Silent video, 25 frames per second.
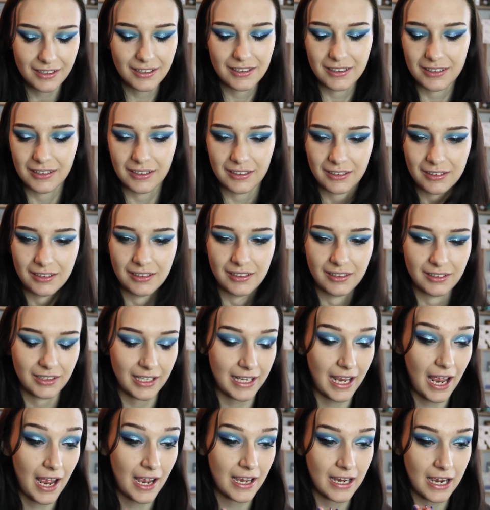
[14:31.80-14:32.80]
oh,
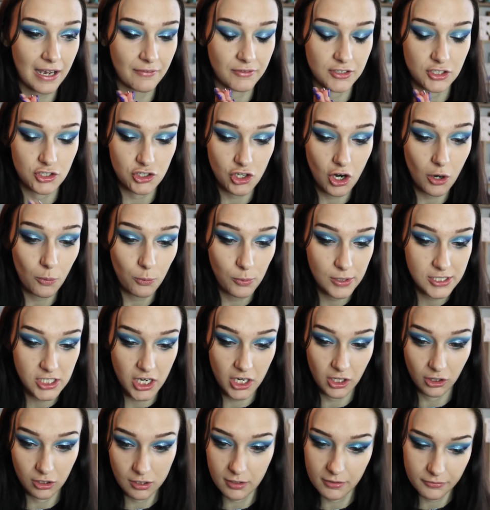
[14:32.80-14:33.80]
like, I have a job which
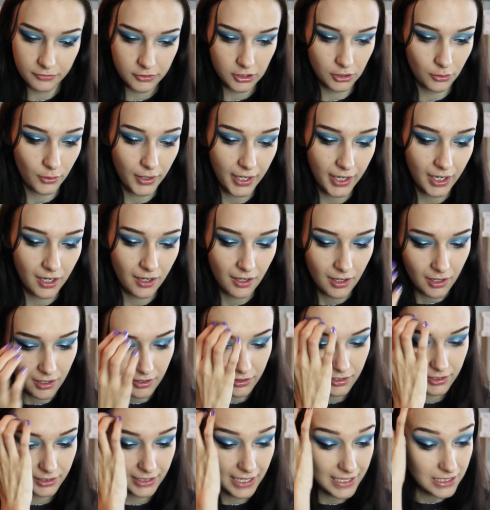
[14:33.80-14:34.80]
I love doing
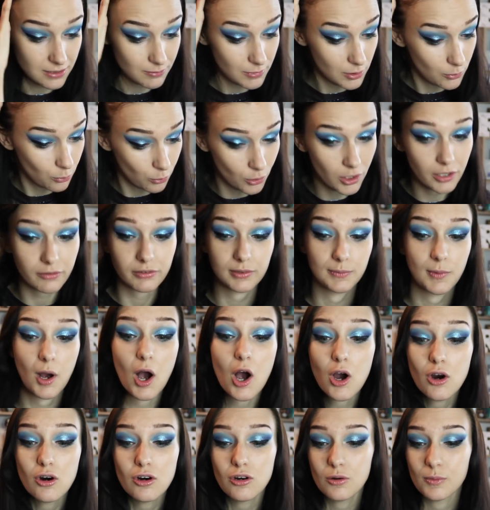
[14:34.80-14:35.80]
that lets me work from
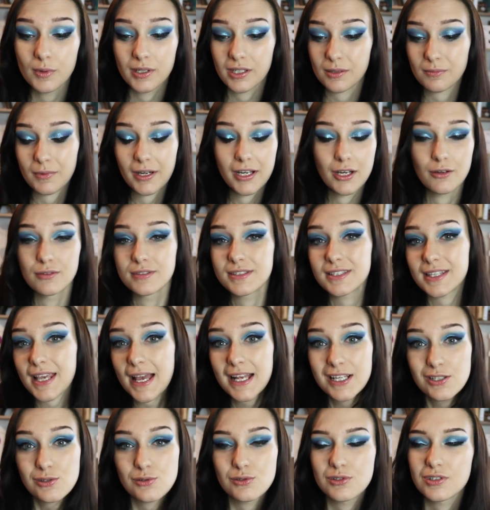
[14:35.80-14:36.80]
home and at my own
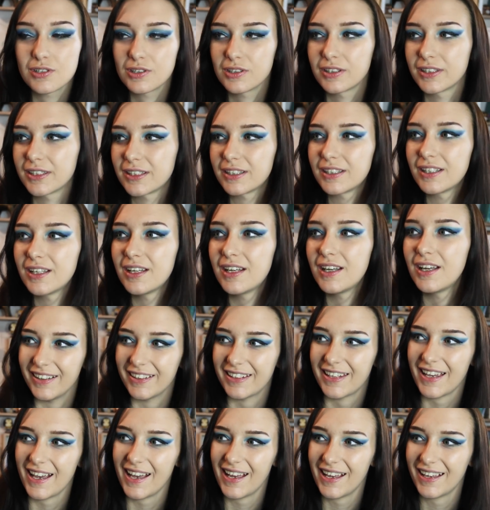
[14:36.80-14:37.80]
schedule. And
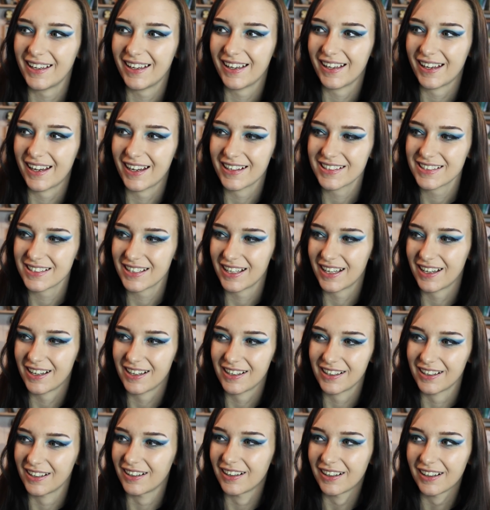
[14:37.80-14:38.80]
yeah,
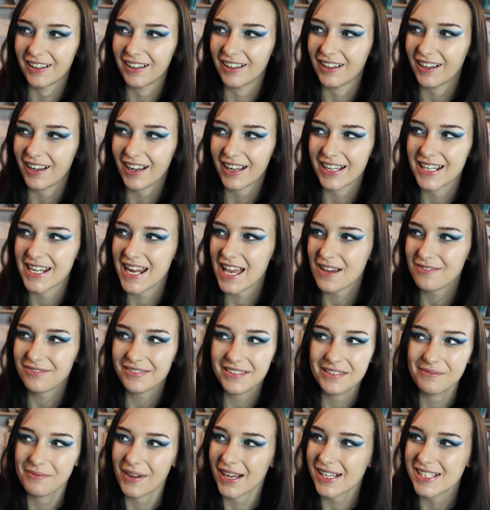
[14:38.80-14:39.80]
I
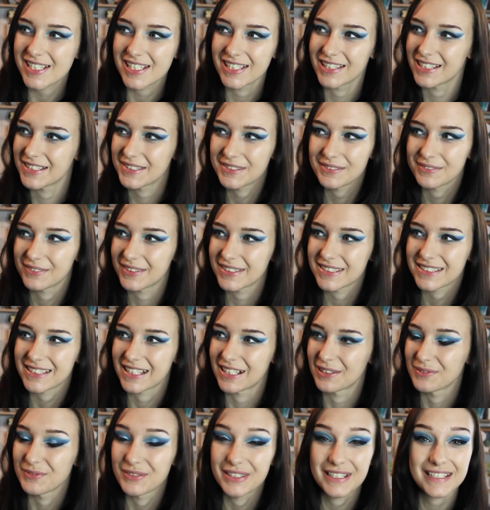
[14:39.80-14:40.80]
never imagined this for
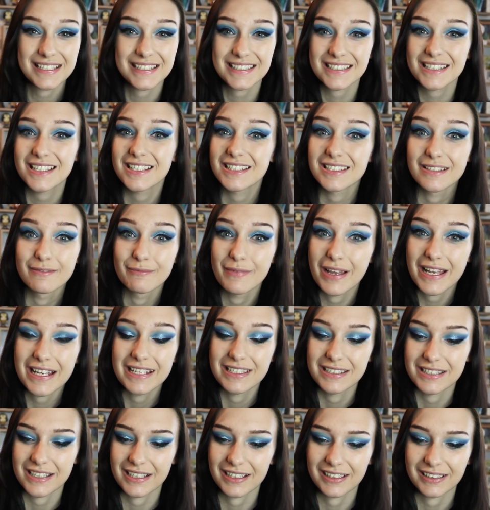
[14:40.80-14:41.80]
myself. And it's
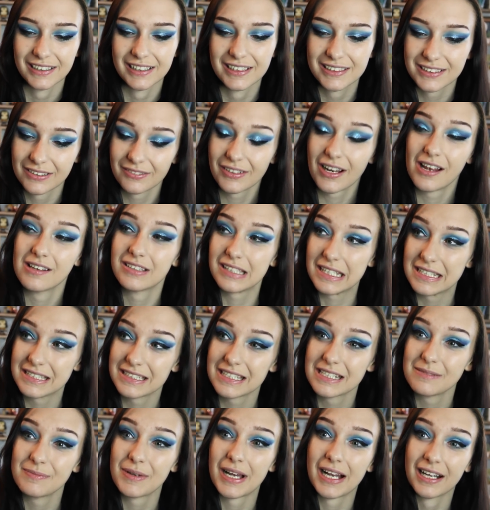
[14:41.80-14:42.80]
amazing. Like, sometimes I
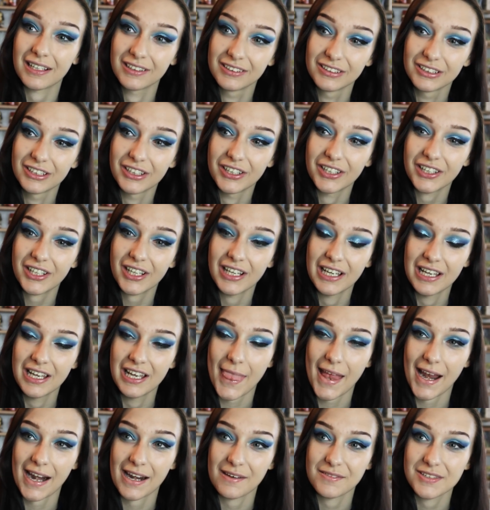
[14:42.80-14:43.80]
sit back and look
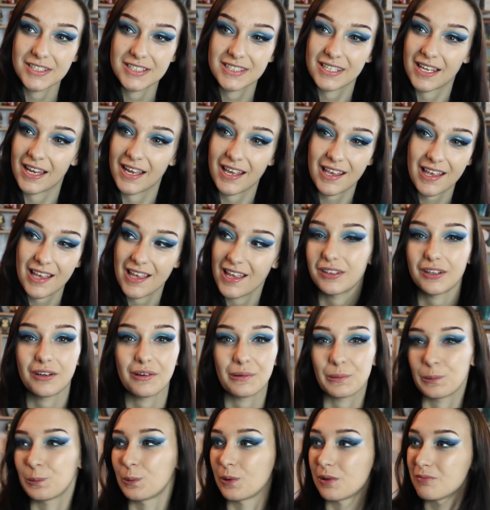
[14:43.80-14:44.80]
and I'm just like,
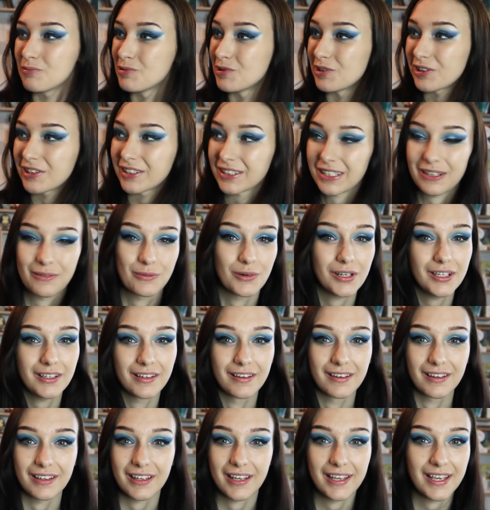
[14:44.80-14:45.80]
what more could I
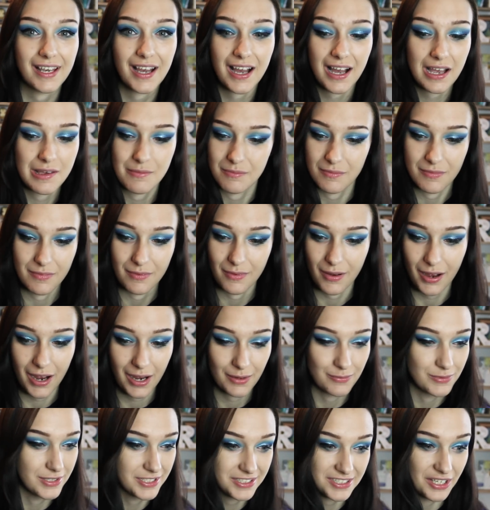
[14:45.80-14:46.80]
want? Like, I'm
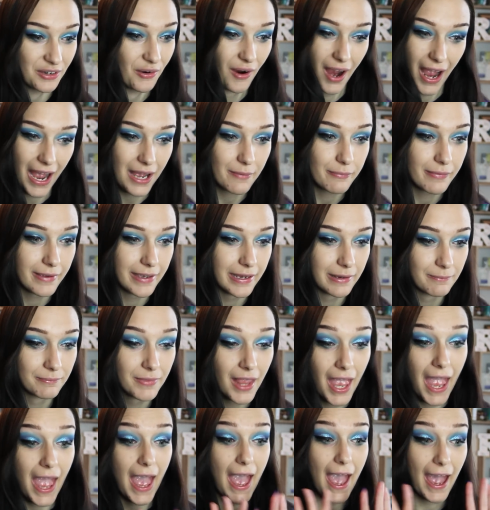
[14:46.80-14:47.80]
so happy.
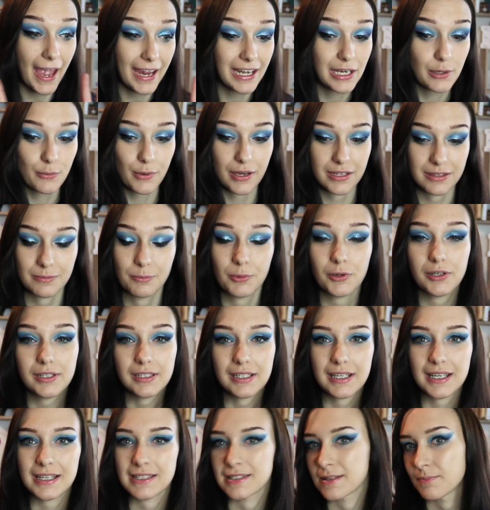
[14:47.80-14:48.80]
Anyway, the
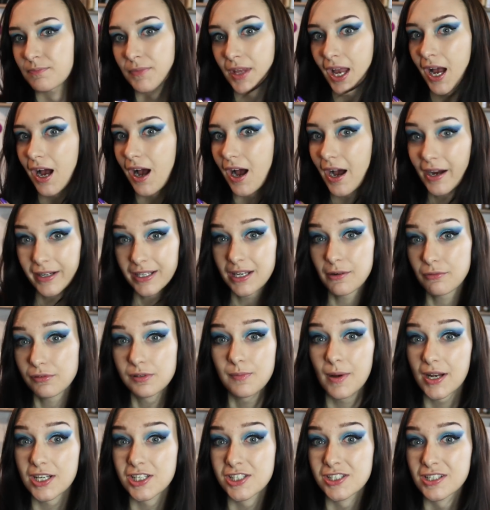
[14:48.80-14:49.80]
point is, I never
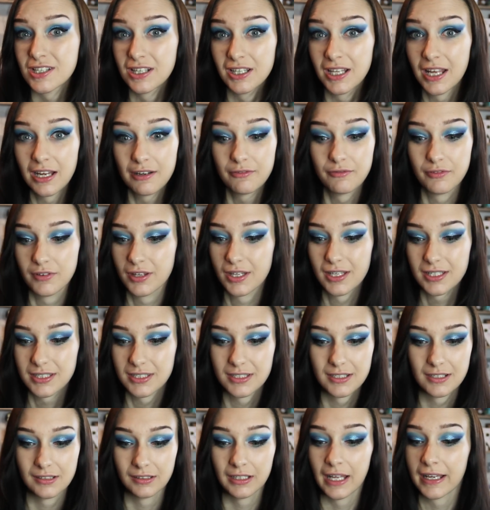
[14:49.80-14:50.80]
imagined a life for
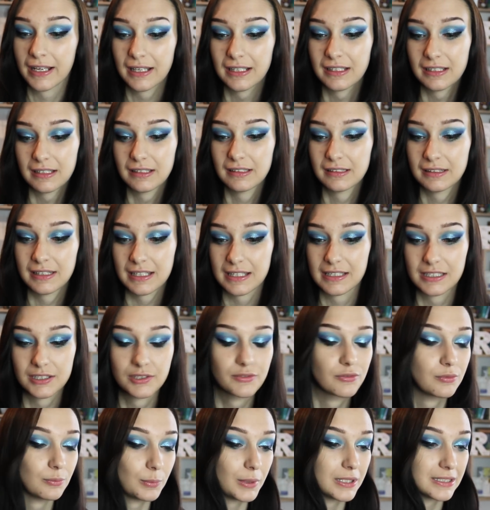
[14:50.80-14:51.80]
this, like this,
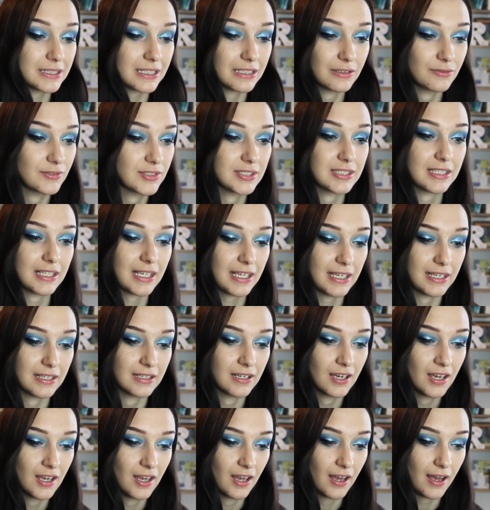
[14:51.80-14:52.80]
for myself as a kid.
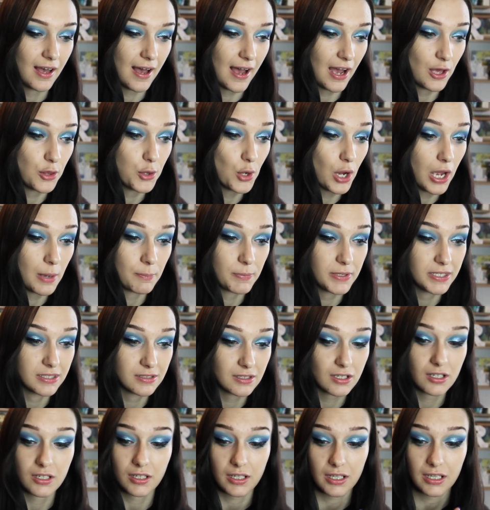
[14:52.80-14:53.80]
I thought I'd be
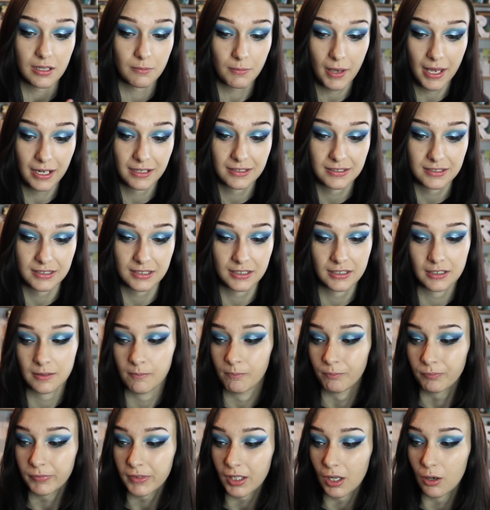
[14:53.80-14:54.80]
stuck in
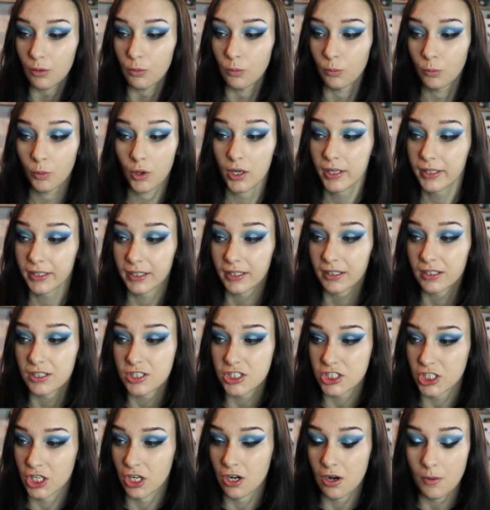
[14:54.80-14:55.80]
Penistone, working in a
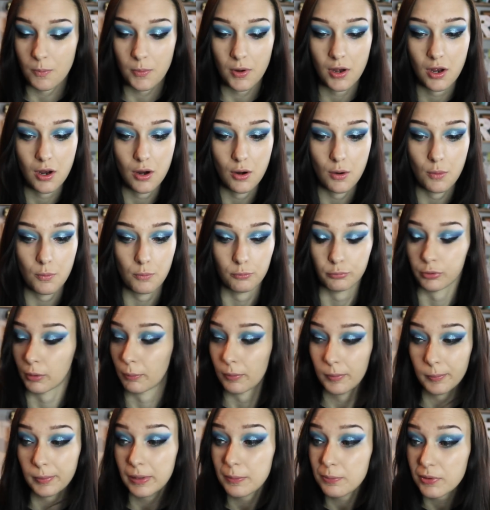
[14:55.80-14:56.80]
shop,
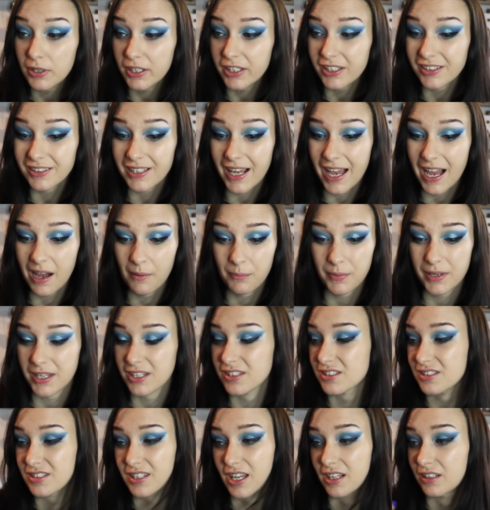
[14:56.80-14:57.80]
probably pretty unhappy,
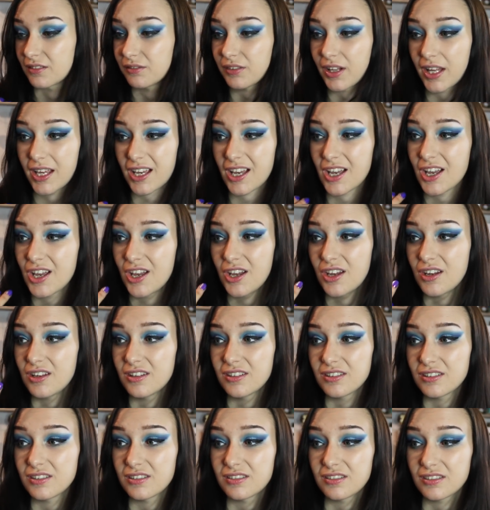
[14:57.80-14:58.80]
just kind of like
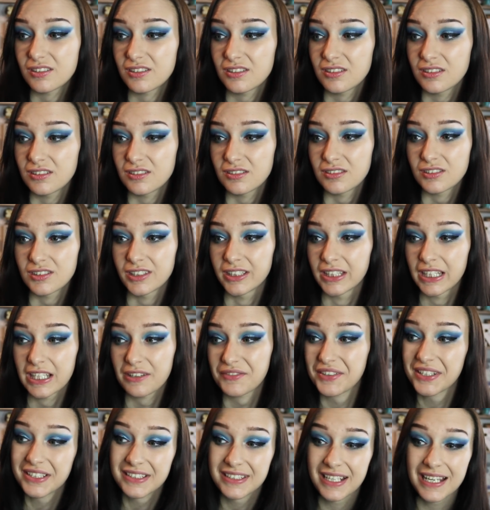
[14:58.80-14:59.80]

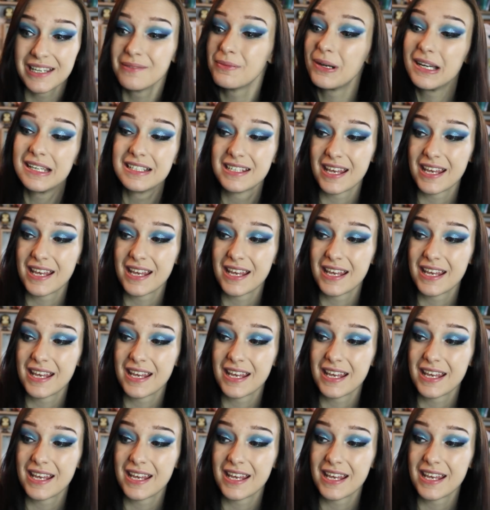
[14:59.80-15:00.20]
living day by